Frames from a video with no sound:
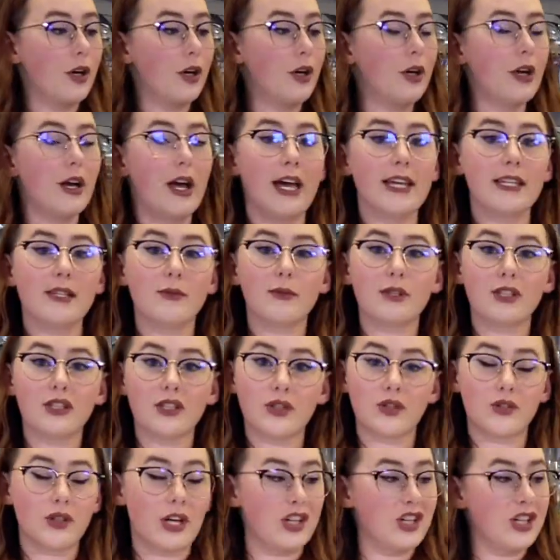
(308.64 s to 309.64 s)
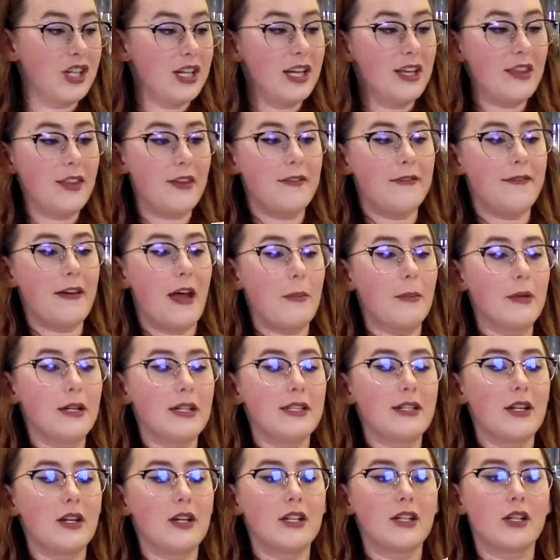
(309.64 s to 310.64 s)
as we're stretching it, the fabric's
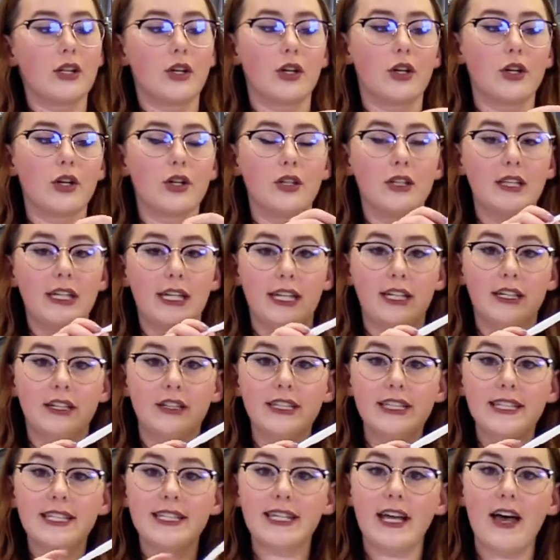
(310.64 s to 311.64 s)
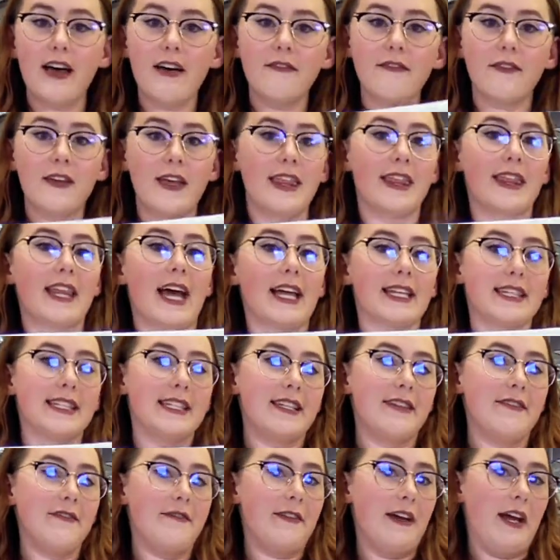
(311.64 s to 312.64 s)
starting to curl in on itself, and that's
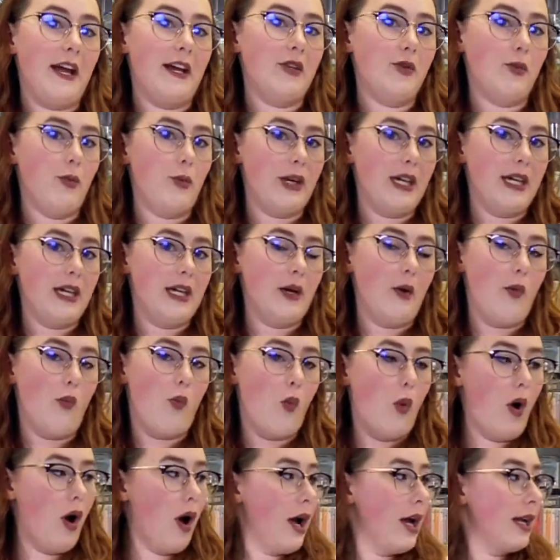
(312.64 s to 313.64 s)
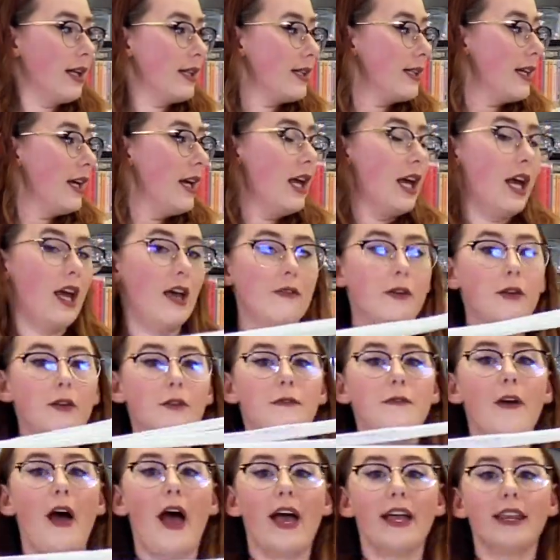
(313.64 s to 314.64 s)
the effect we want. If you
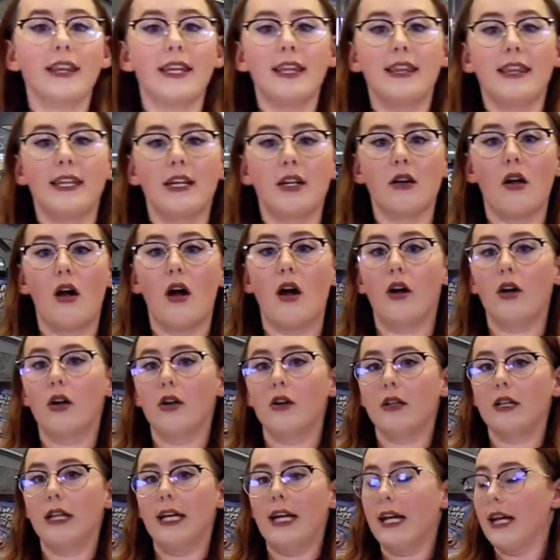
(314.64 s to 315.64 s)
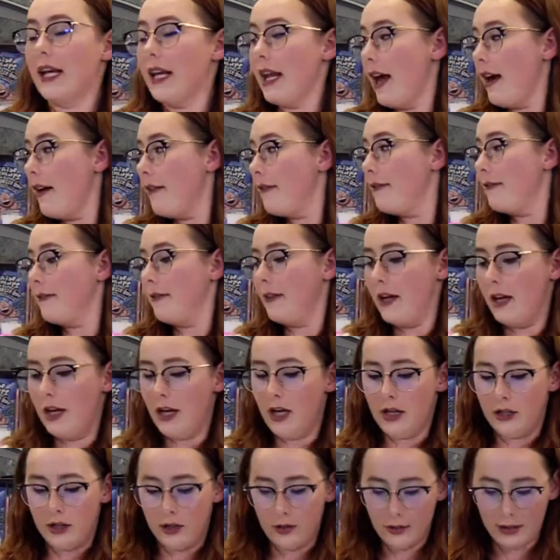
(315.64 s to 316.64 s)
find that they're not curling enough,
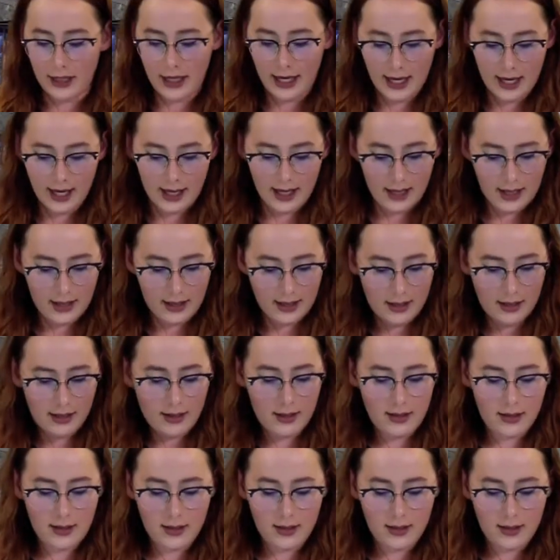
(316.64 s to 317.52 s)
you can